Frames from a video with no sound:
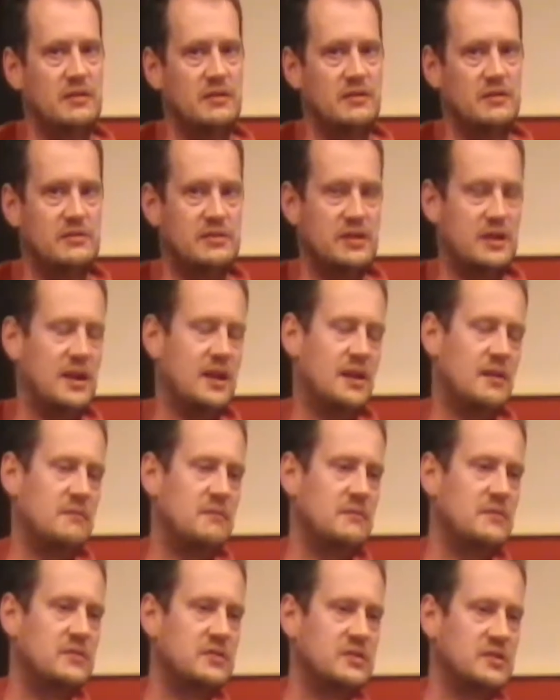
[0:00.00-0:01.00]
So yeah,
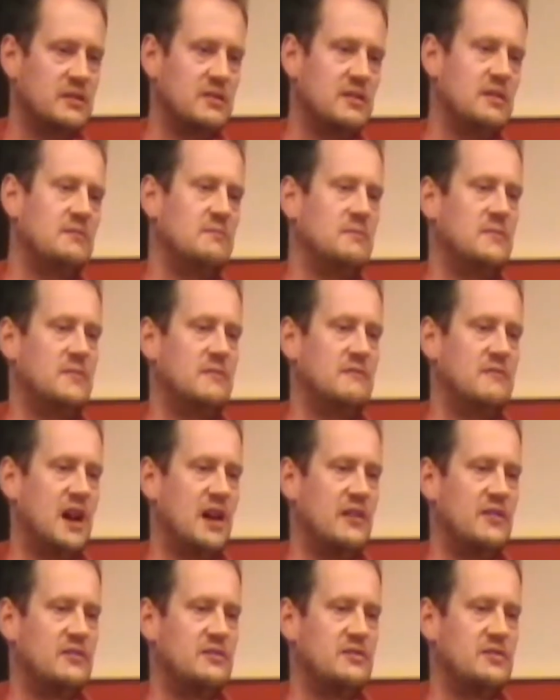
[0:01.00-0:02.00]
so
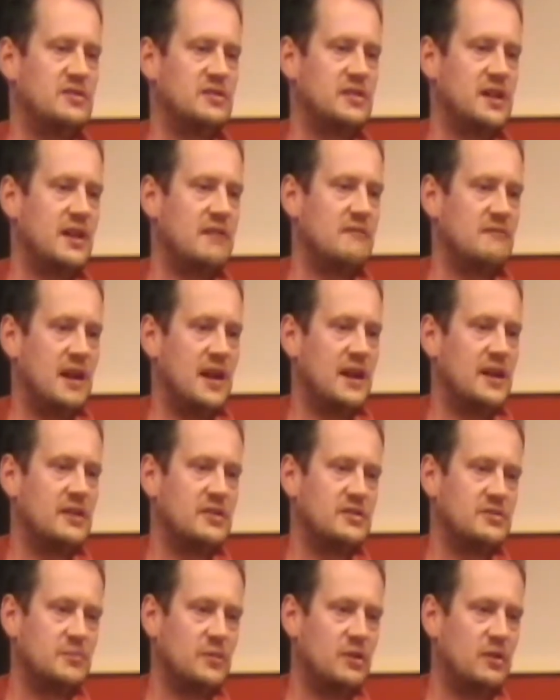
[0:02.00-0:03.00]
rather than just saying writing
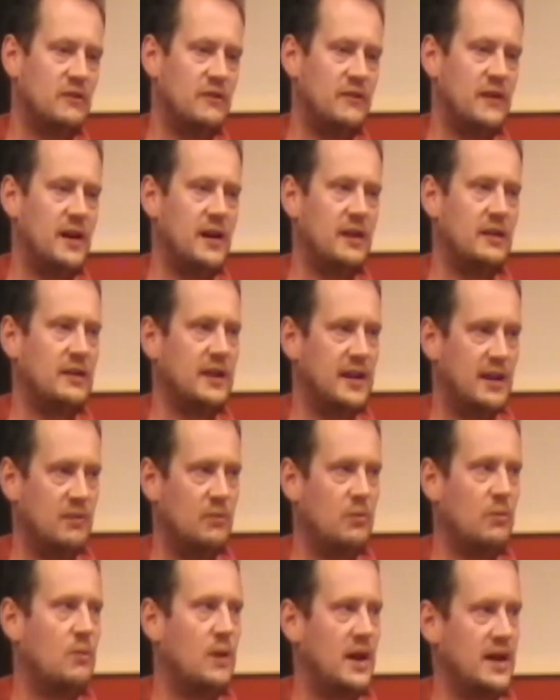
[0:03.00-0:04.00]
a small file,
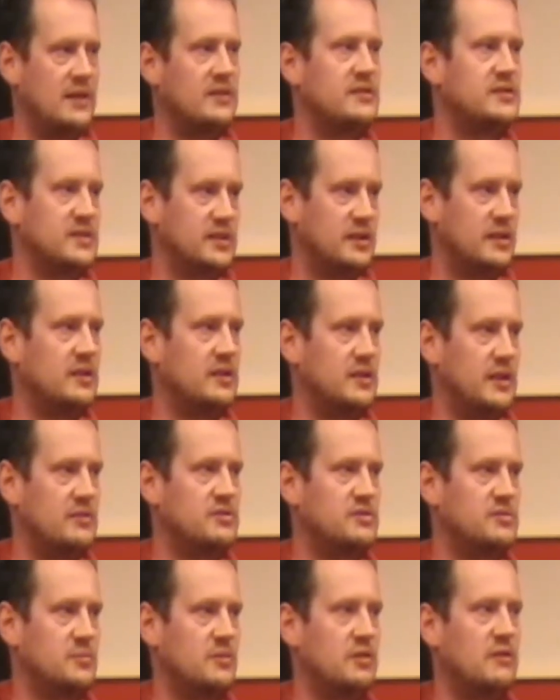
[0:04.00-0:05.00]
it will wait until
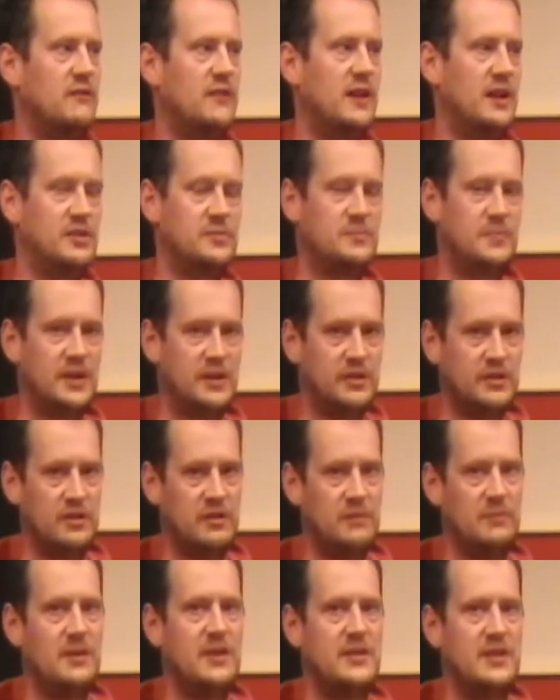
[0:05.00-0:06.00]
those small files build
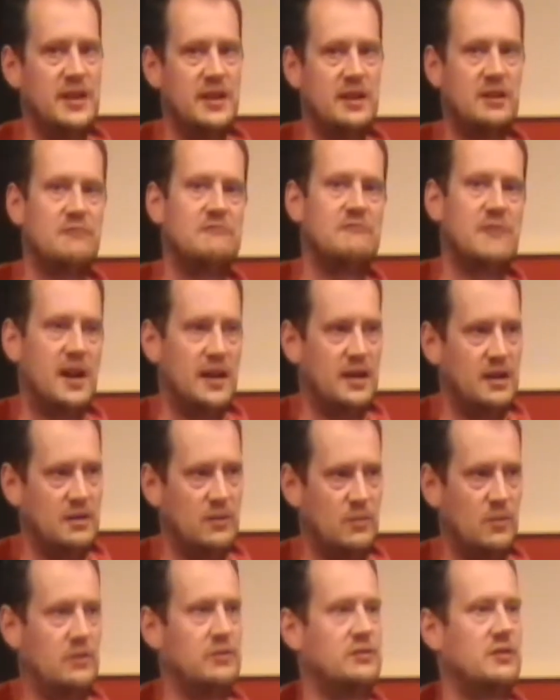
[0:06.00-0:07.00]
up, and then it can write
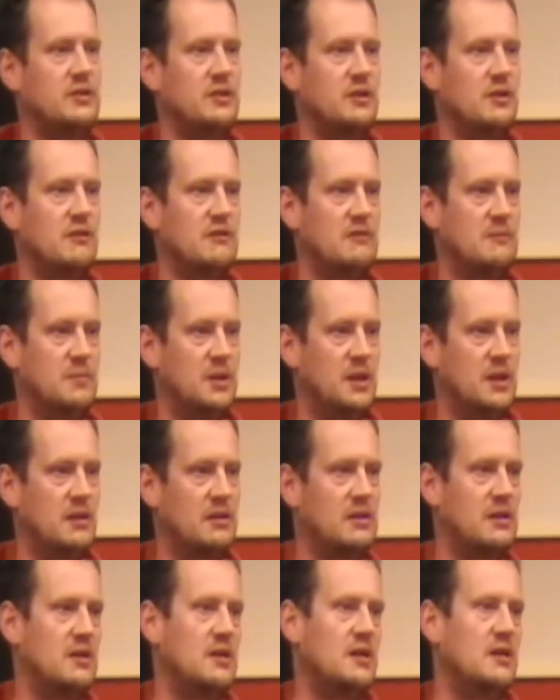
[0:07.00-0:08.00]
one concurrent
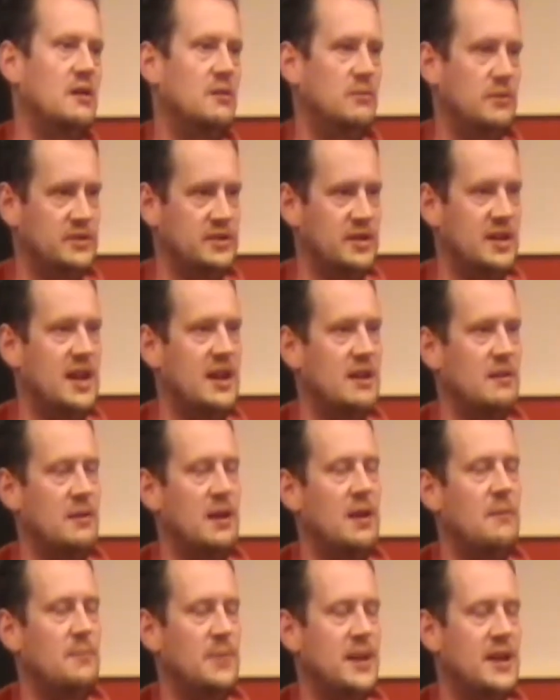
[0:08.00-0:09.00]
block, which again
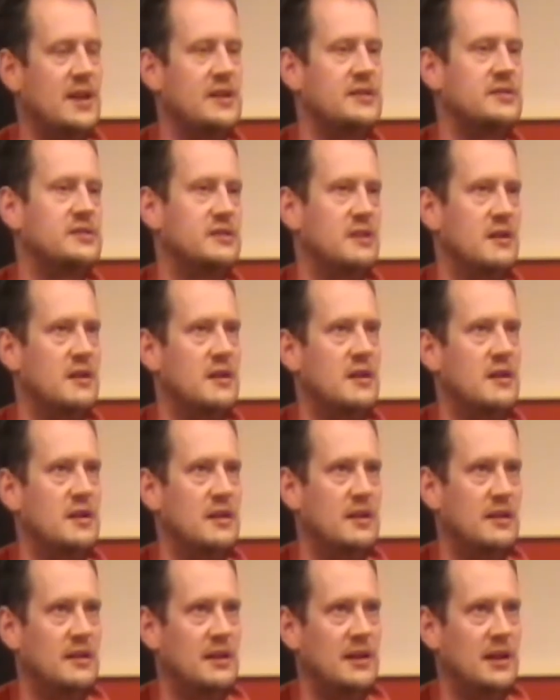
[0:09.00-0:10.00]
it
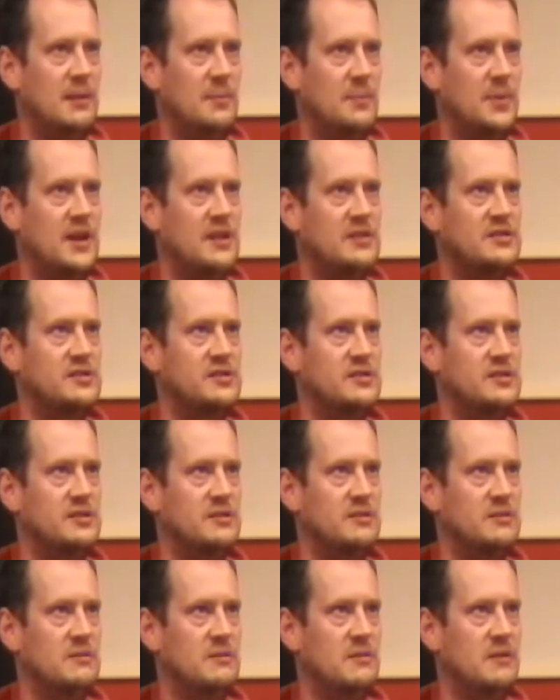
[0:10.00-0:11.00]
appears
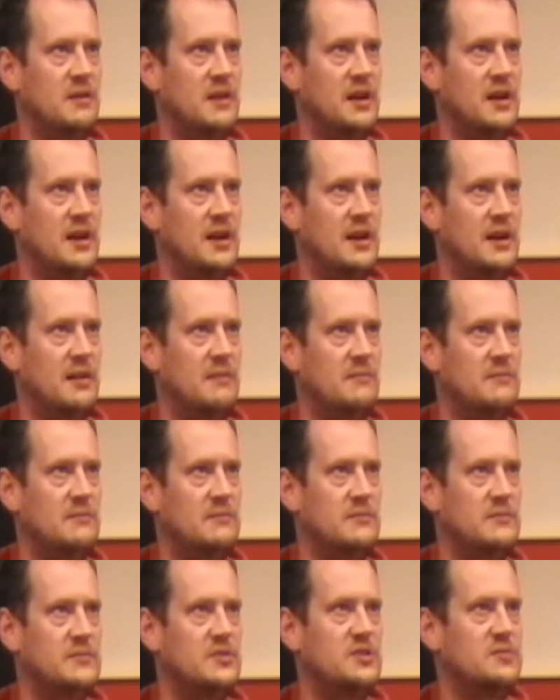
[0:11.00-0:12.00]

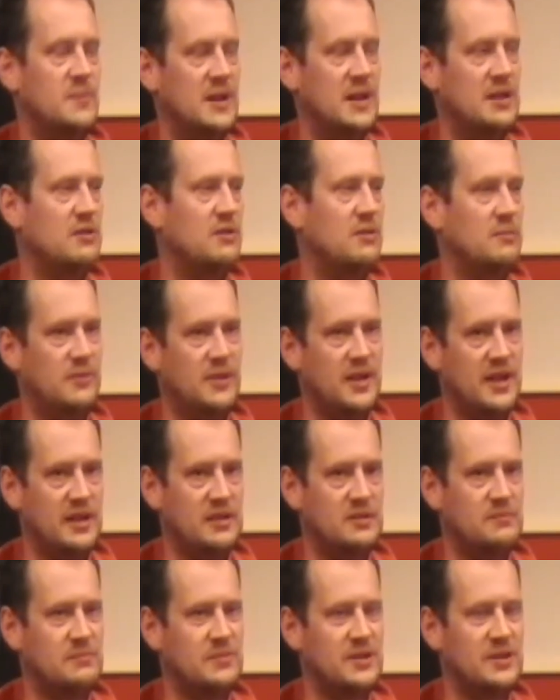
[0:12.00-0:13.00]
to speed up
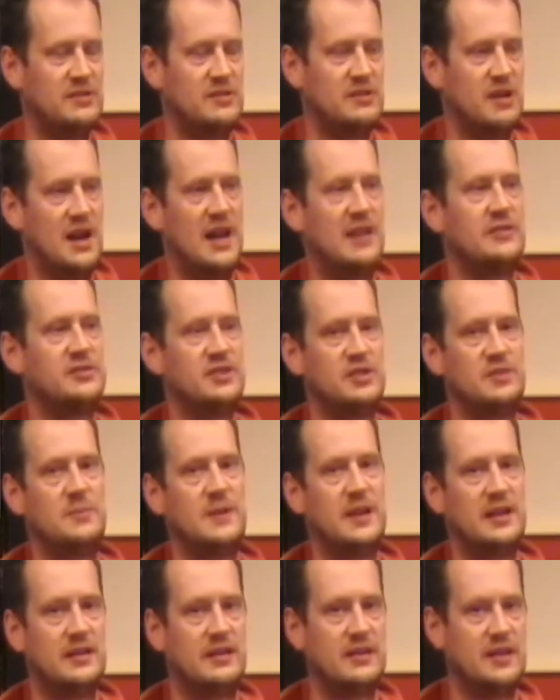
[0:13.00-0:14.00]
things, but it's not actually
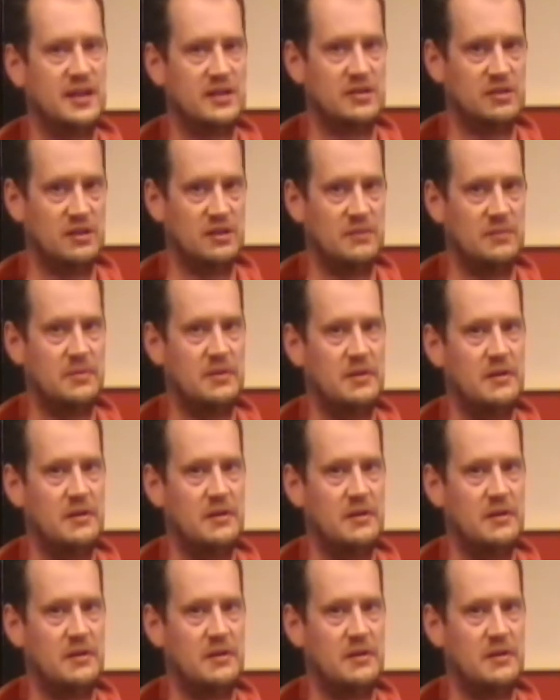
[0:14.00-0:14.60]
speeding things up.